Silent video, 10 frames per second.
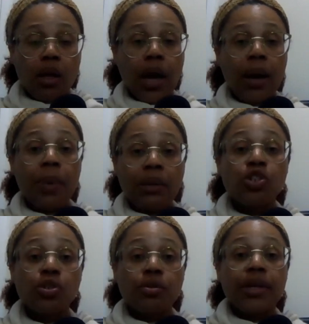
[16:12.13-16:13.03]
I'm
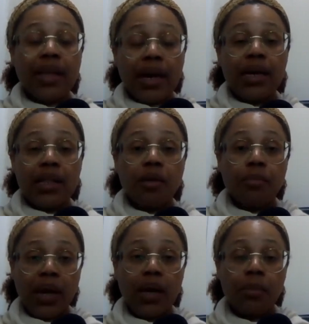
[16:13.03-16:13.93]
ensuring that in the
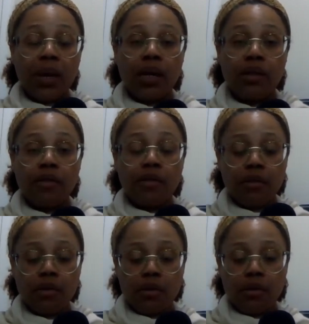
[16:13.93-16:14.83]
payment,
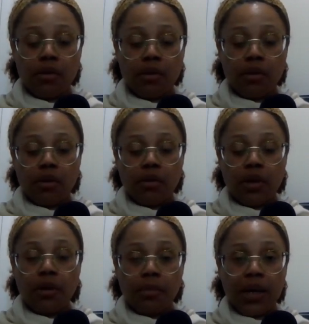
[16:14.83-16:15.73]

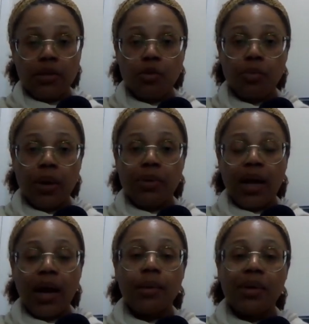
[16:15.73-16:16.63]
in the milestone payment,
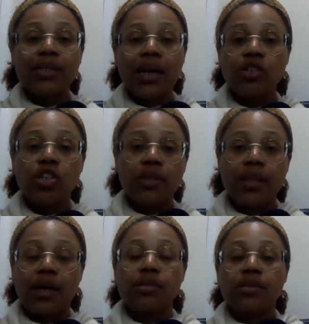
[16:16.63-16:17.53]
I am attaching
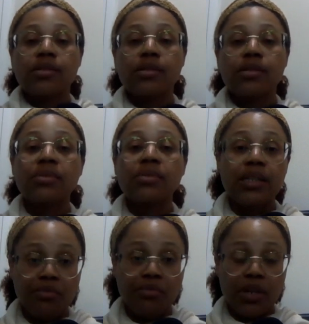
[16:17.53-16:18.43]
that to some
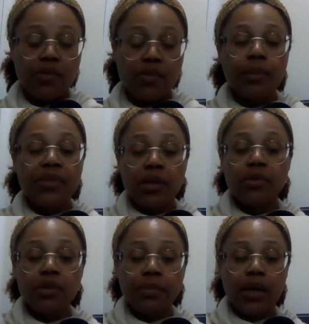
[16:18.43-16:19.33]
delivery. So I'm saying
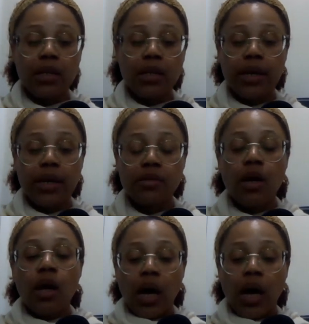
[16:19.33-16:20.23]
to my client,
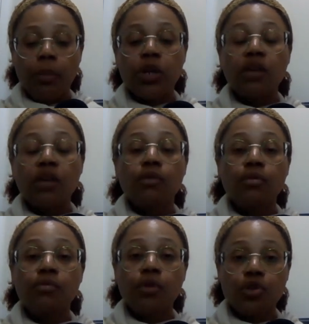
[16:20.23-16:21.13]
I'm going to give you
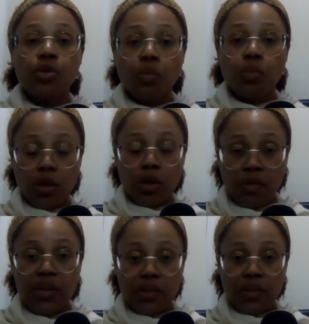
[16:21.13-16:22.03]
version one of
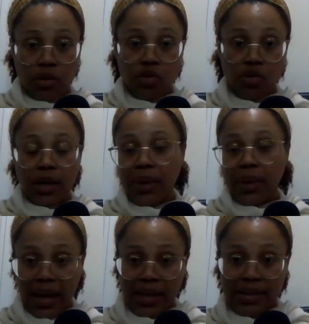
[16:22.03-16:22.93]
this contract by
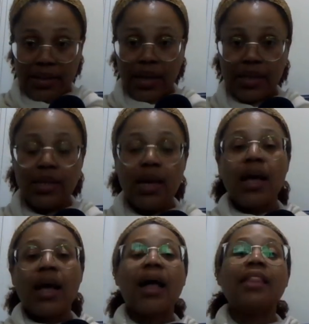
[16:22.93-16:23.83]
X date,
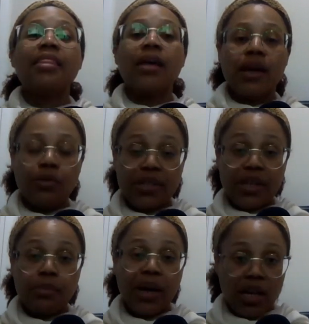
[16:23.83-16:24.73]
and then I will
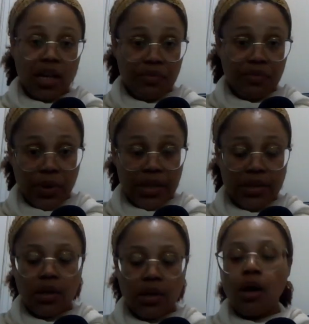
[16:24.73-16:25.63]
send my
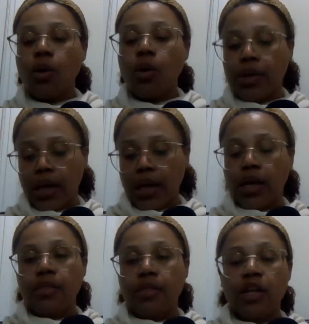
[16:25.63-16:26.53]
invoice. Okay,
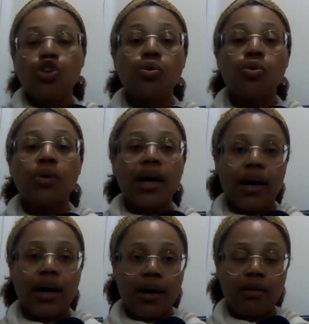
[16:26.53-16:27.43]
then you will
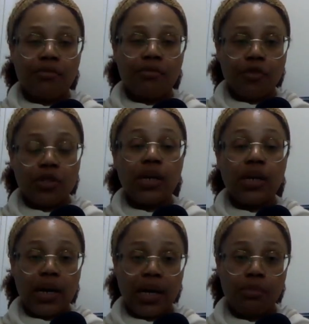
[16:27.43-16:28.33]
have
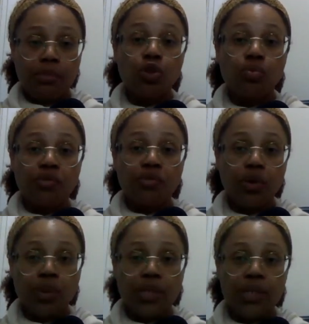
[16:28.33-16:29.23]
time to
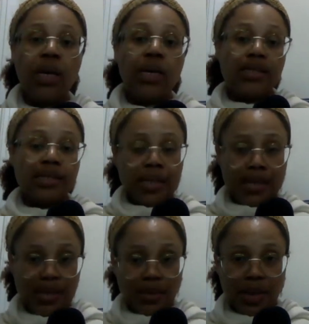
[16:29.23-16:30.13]
review it,
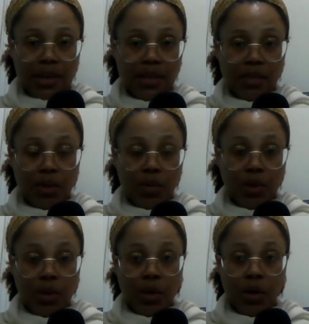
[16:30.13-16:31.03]
send it back to me with
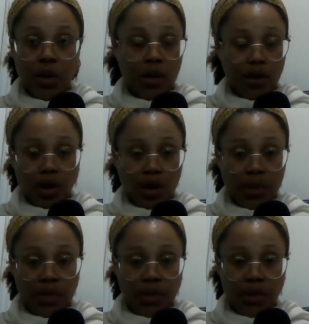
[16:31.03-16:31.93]
your
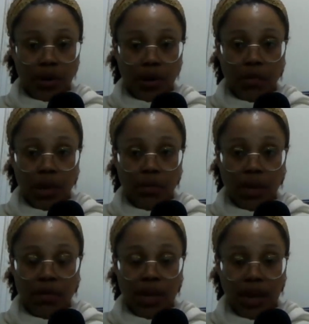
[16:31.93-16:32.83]
comments or your
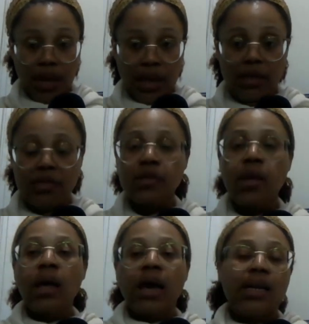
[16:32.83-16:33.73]
amendments, your edits,
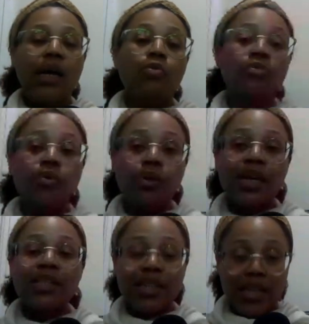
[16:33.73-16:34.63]
and I'll review
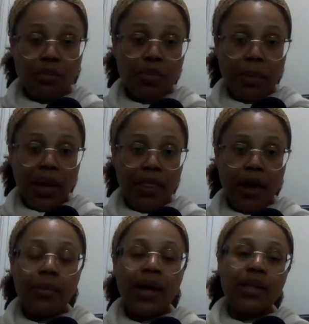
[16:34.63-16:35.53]
that and implement
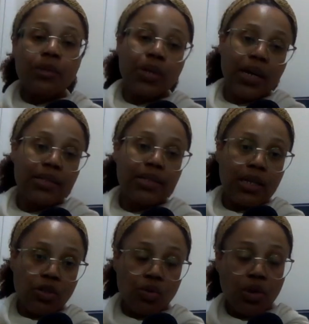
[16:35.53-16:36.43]
them. And then when I
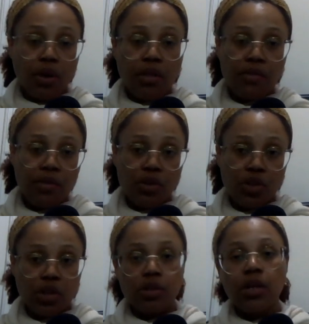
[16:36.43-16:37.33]
send you the other
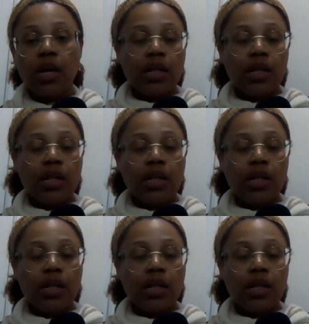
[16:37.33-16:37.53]
version,